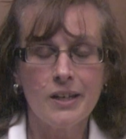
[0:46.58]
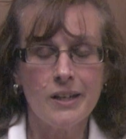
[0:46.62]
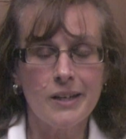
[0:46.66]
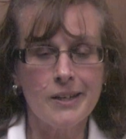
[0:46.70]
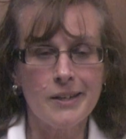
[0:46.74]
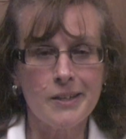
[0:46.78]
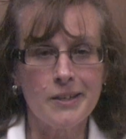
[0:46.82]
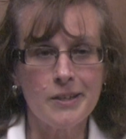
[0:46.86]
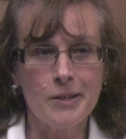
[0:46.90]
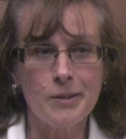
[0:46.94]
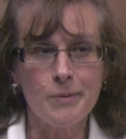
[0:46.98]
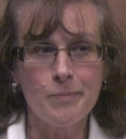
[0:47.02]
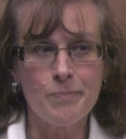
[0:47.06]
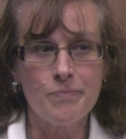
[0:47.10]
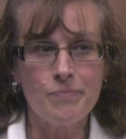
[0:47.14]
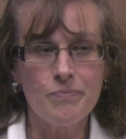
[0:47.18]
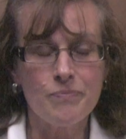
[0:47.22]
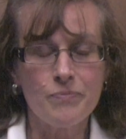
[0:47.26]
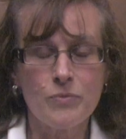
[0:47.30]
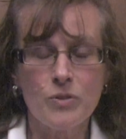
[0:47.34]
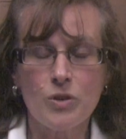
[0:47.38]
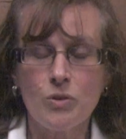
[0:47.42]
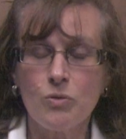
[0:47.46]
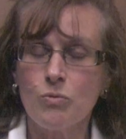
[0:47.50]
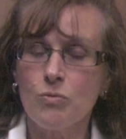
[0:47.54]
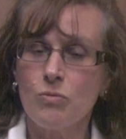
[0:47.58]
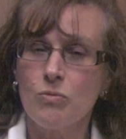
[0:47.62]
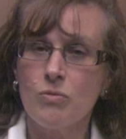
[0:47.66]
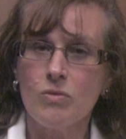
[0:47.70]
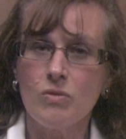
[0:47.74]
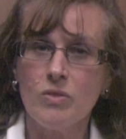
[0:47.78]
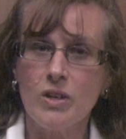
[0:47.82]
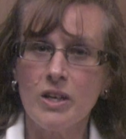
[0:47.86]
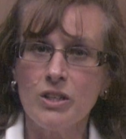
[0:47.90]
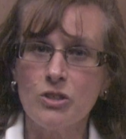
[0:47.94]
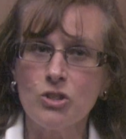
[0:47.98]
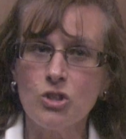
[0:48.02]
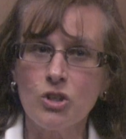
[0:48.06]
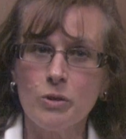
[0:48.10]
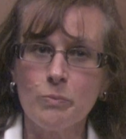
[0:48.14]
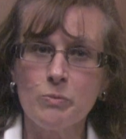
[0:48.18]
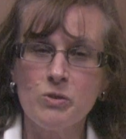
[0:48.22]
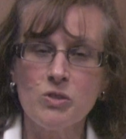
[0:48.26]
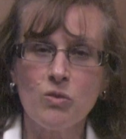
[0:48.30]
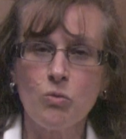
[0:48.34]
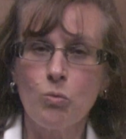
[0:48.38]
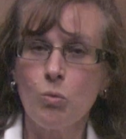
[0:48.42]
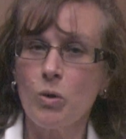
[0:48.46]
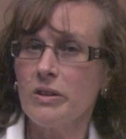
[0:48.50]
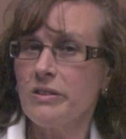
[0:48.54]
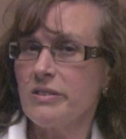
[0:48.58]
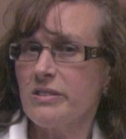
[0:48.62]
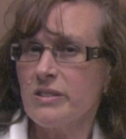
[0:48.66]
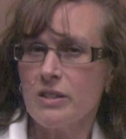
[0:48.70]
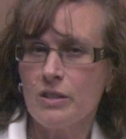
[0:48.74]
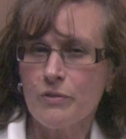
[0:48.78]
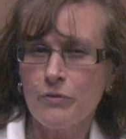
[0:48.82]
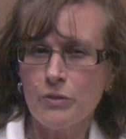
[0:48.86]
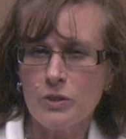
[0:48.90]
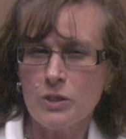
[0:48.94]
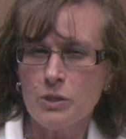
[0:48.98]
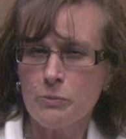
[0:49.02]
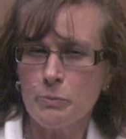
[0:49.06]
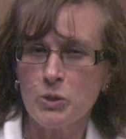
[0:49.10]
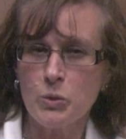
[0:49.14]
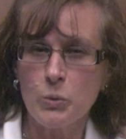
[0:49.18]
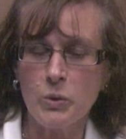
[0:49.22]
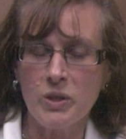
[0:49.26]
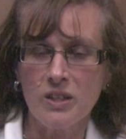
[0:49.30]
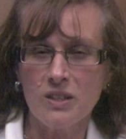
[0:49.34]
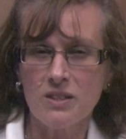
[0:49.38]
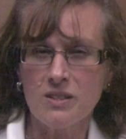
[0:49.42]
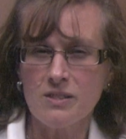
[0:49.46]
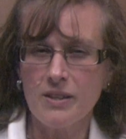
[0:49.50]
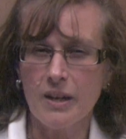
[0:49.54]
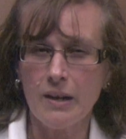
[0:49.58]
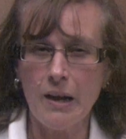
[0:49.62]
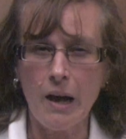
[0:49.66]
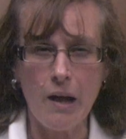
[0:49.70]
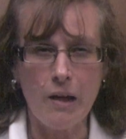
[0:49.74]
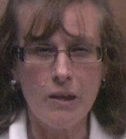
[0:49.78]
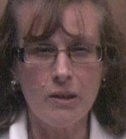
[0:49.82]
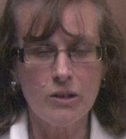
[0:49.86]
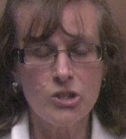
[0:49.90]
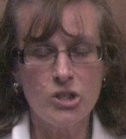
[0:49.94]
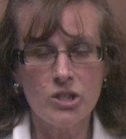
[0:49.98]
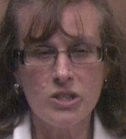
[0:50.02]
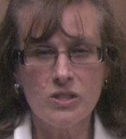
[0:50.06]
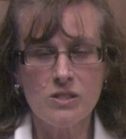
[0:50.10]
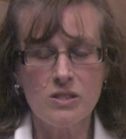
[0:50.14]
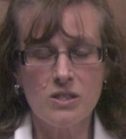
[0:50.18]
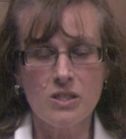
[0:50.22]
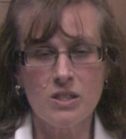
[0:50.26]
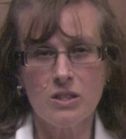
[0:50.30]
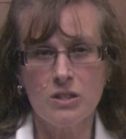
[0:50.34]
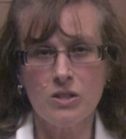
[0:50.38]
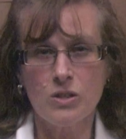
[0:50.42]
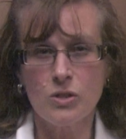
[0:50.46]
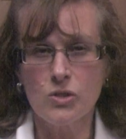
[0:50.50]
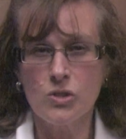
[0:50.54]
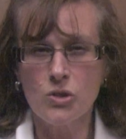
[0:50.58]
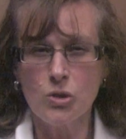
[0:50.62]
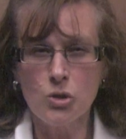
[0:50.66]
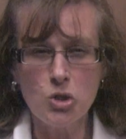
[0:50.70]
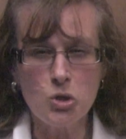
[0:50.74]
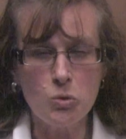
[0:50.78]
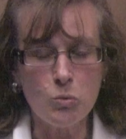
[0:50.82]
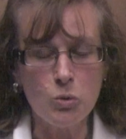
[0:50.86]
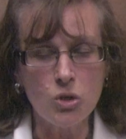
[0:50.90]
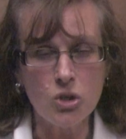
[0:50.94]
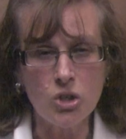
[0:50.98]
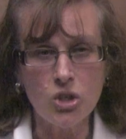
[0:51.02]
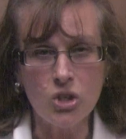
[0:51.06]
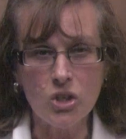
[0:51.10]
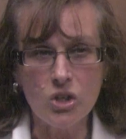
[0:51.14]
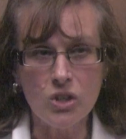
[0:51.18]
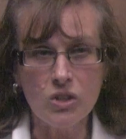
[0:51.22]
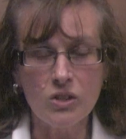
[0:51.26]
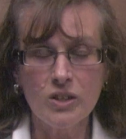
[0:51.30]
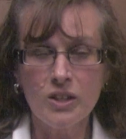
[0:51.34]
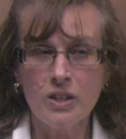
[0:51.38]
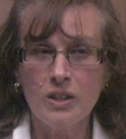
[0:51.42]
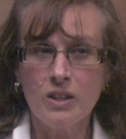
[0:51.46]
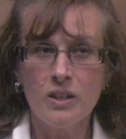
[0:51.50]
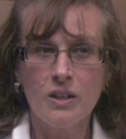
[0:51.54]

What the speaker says: In terms of what's the difference between a psychologist and a social worker,